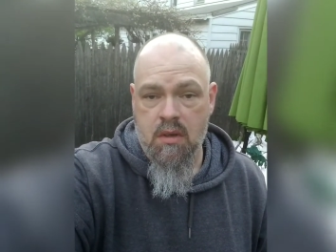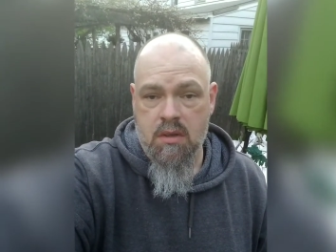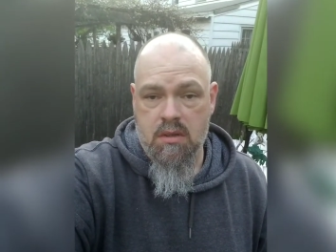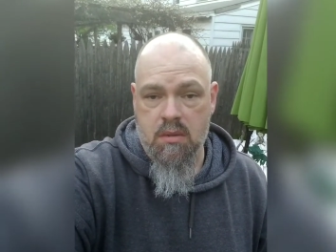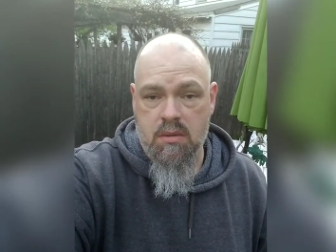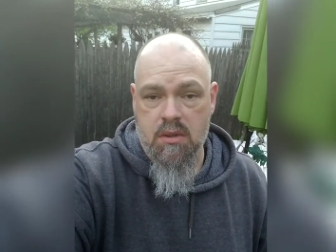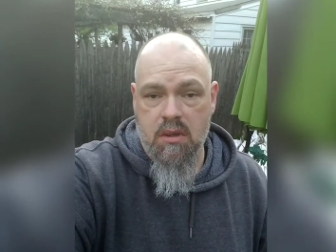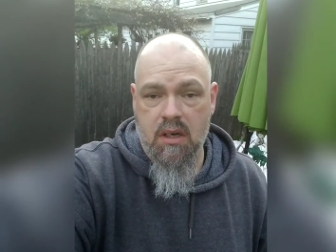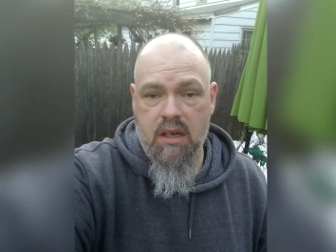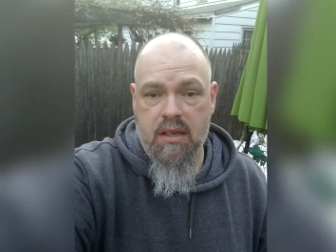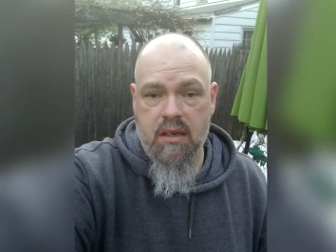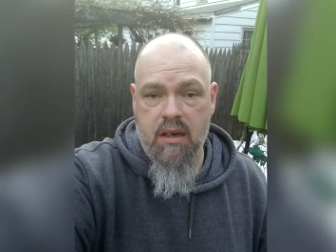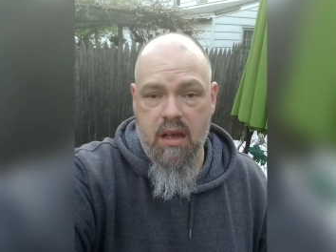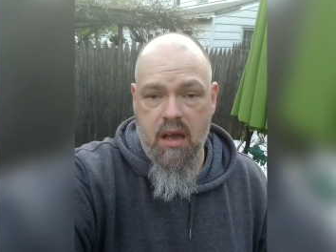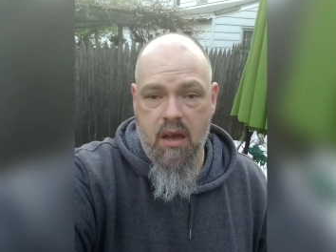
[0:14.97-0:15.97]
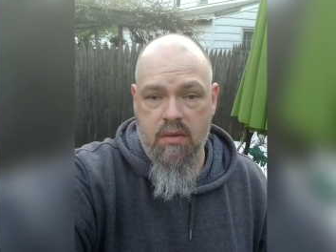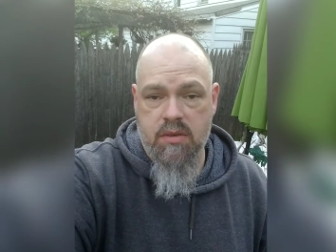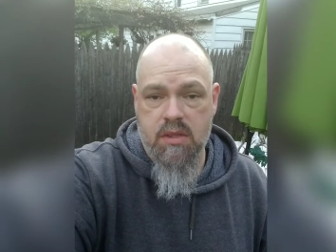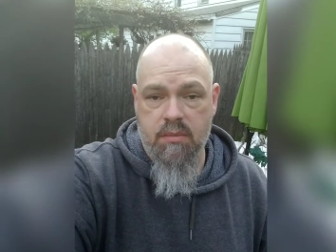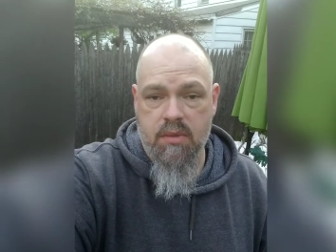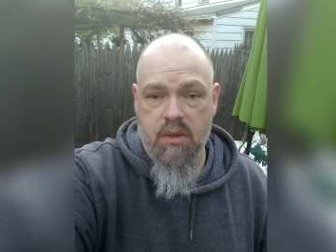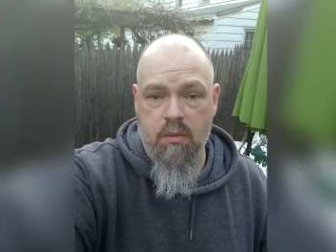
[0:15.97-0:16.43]
So it's a good idea to have
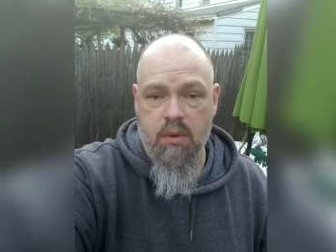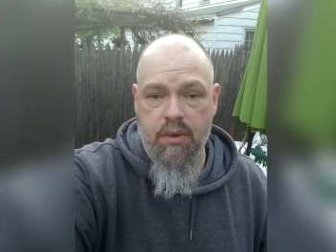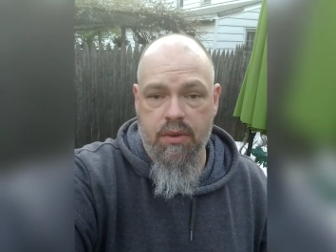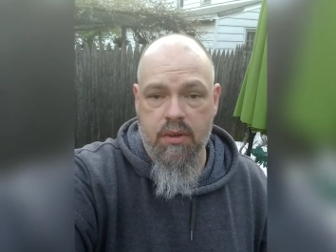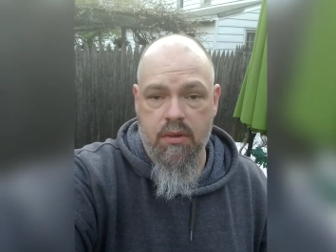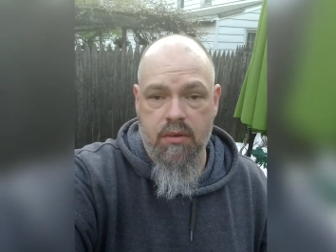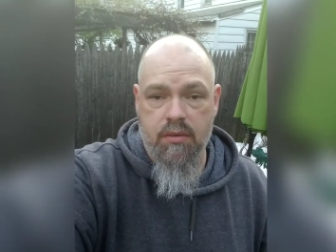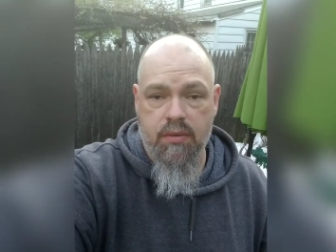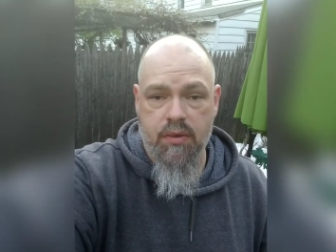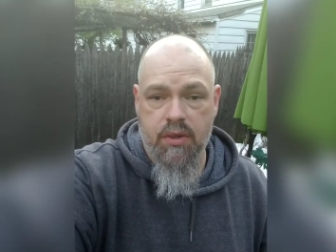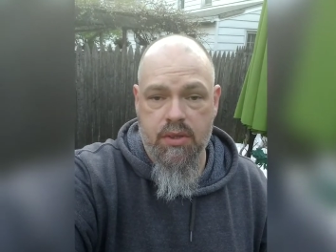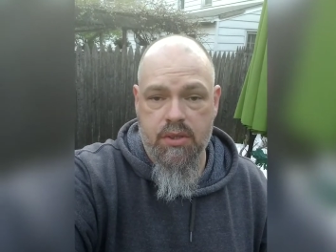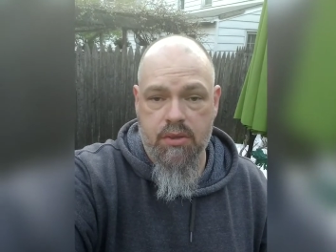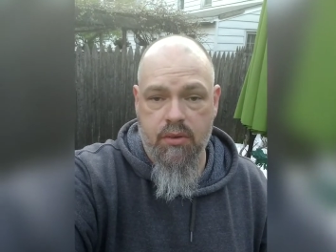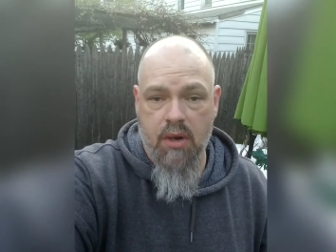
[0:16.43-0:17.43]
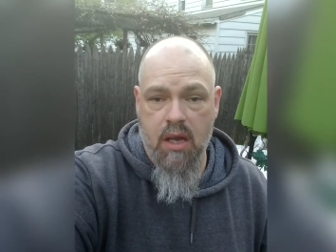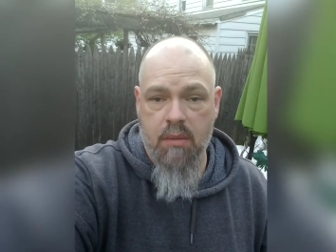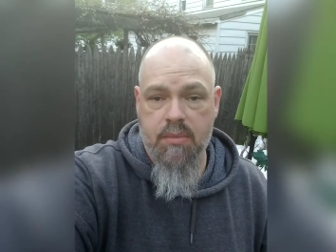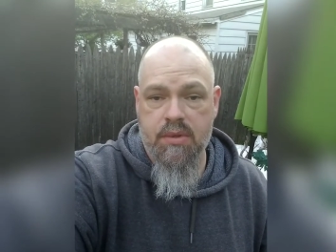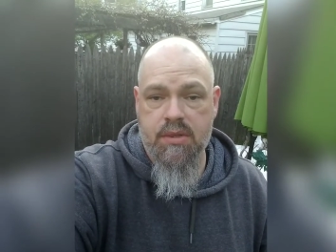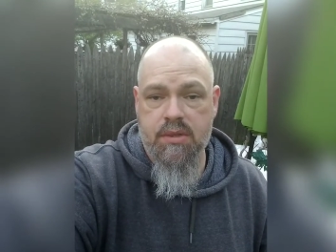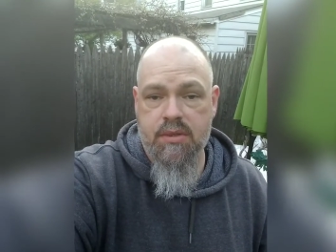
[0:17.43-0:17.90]
something with you for the
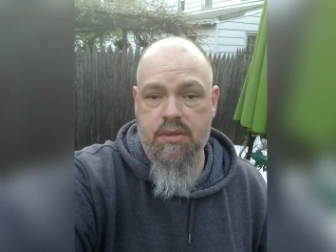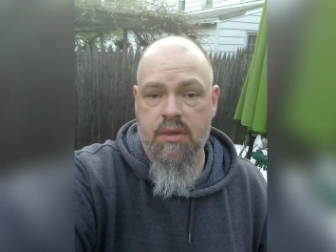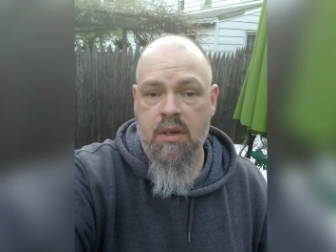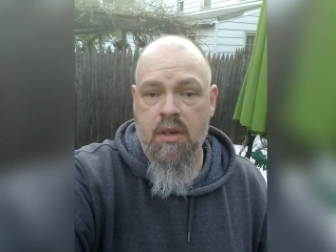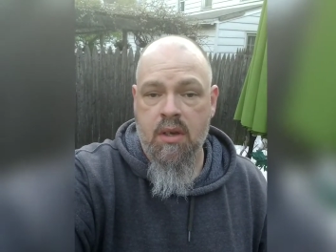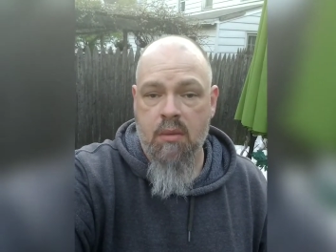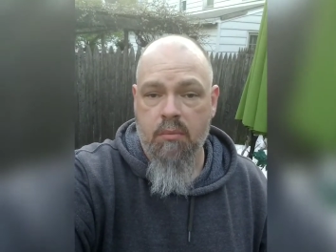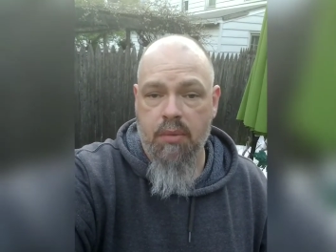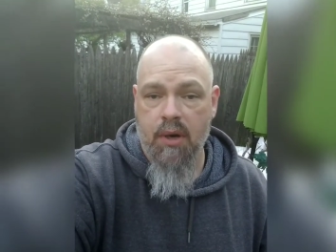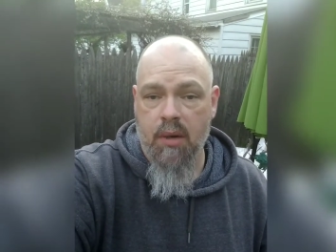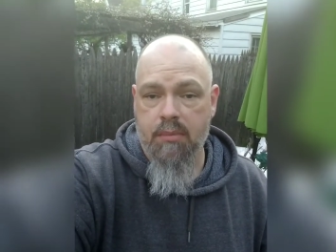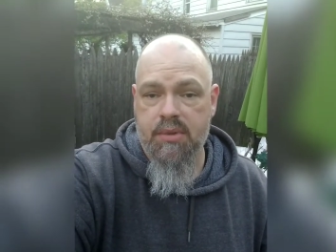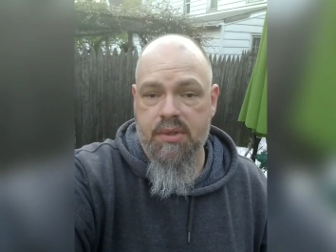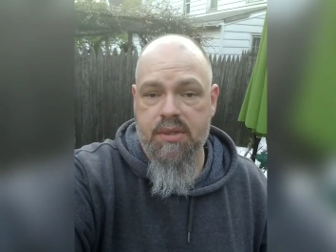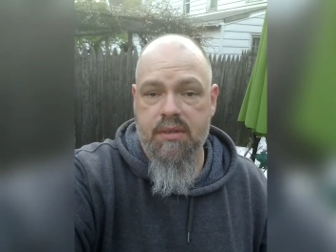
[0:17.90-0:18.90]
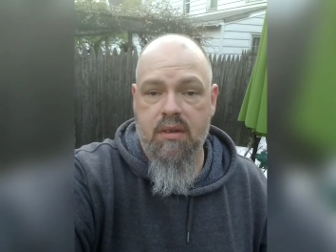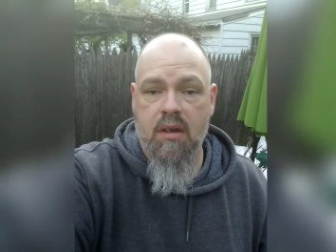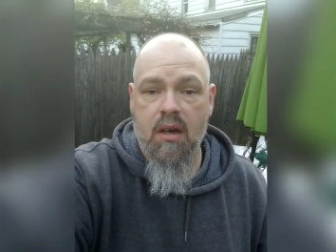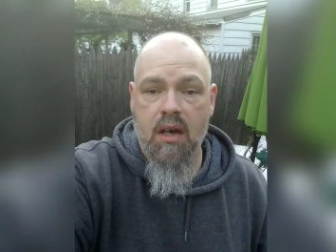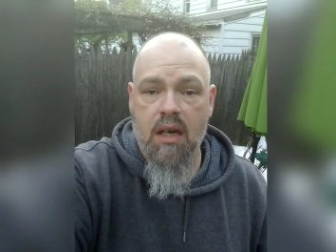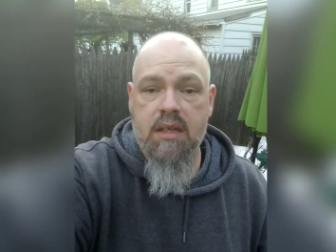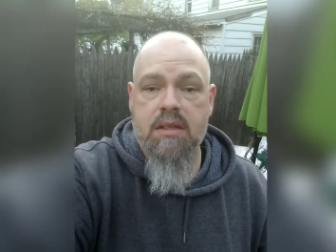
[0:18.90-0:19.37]
scrapes, bumps,
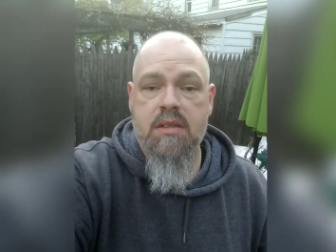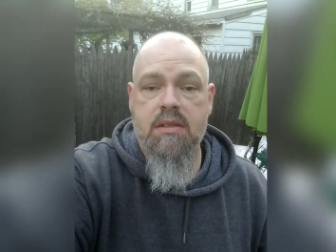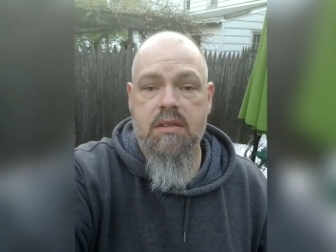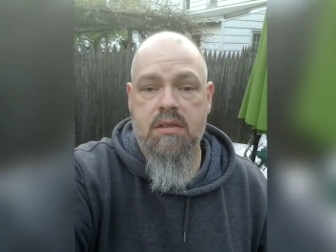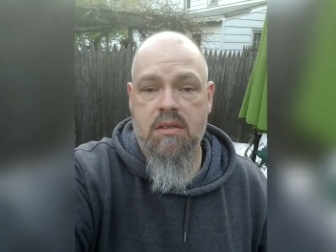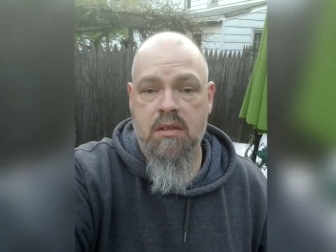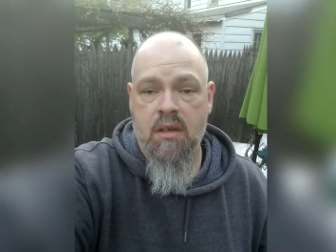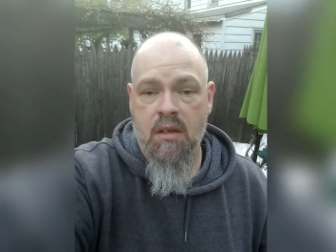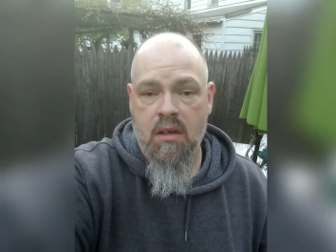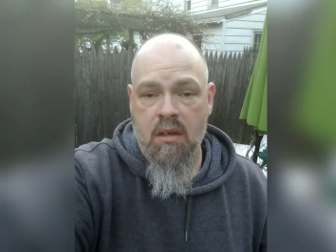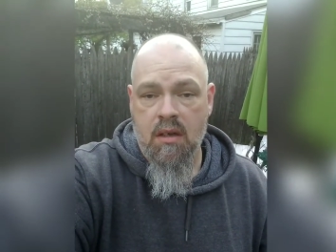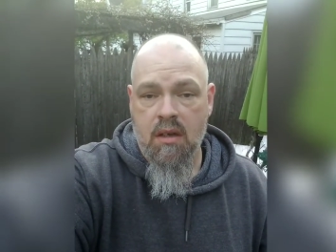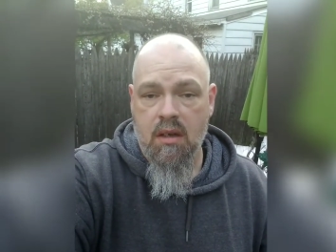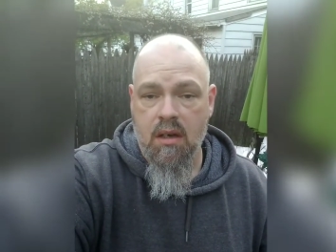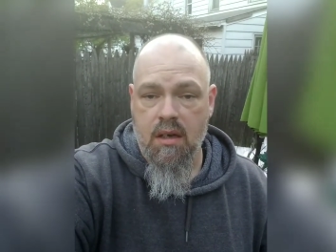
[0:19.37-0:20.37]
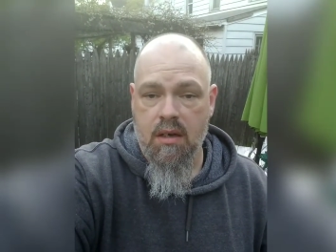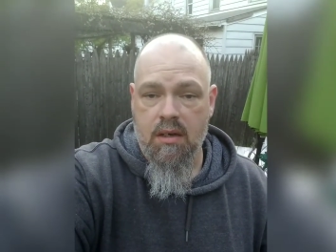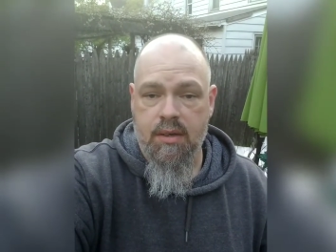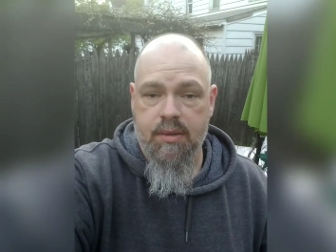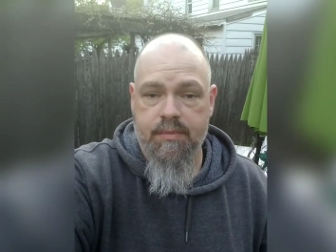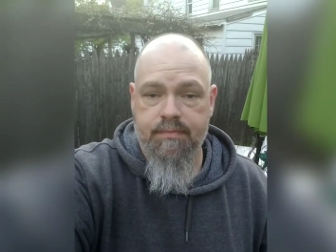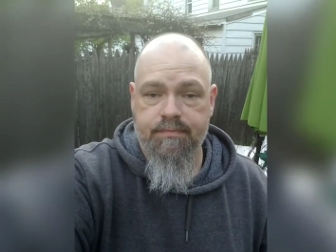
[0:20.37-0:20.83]
cuts,
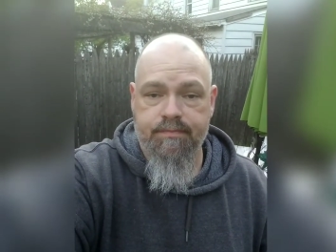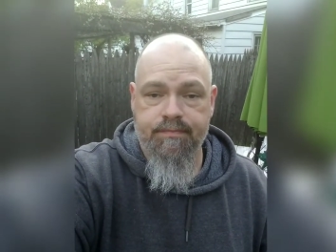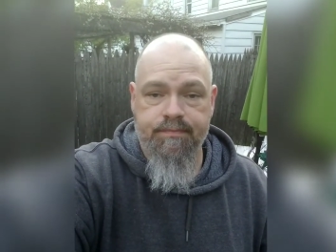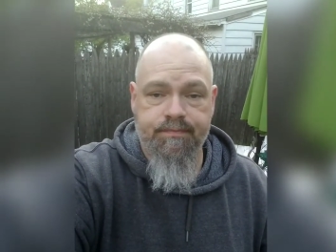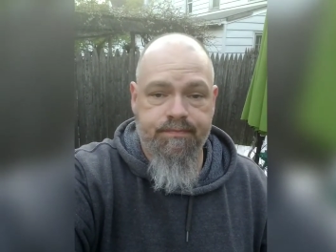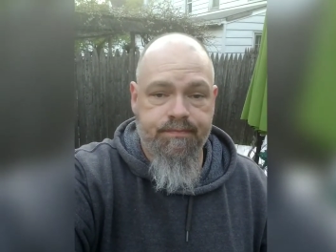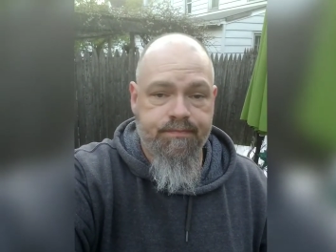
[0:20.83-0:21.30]
um,